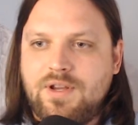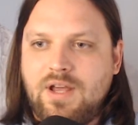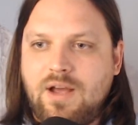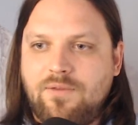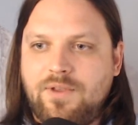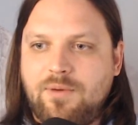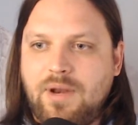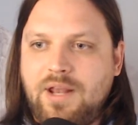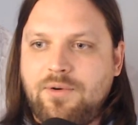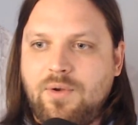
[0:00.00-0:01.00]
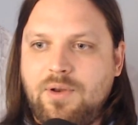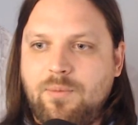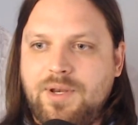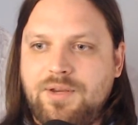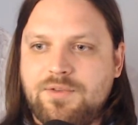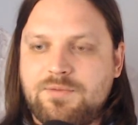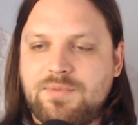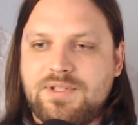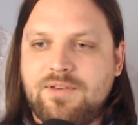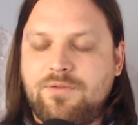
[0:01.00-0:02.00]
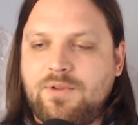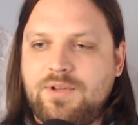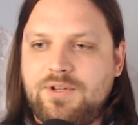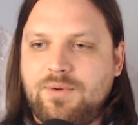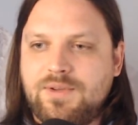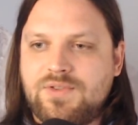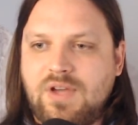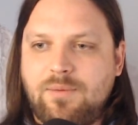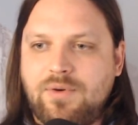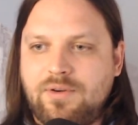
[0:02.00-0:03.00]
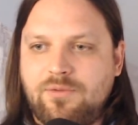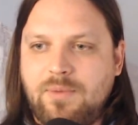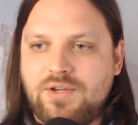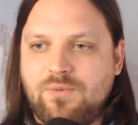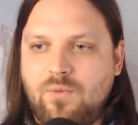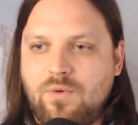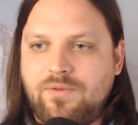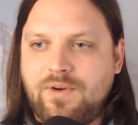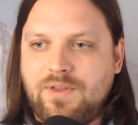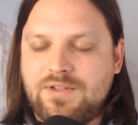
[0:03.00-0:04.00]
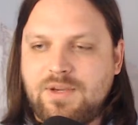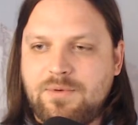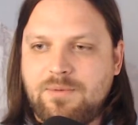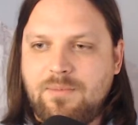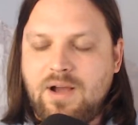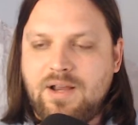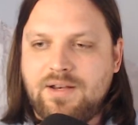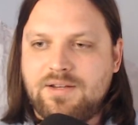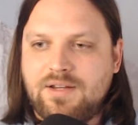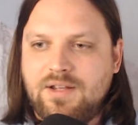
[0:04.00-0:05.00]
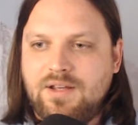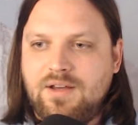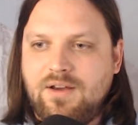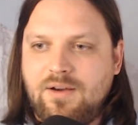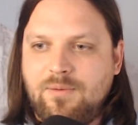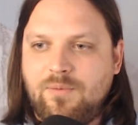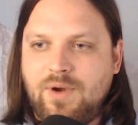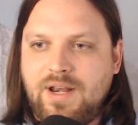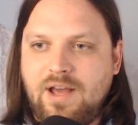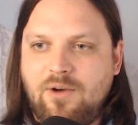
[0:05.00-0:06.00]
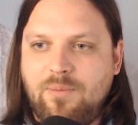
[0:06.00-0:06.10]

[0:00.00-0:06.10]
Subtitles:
out there, but I don't know anybody who's specifically doing cyber information warfare that's coming to mind right now.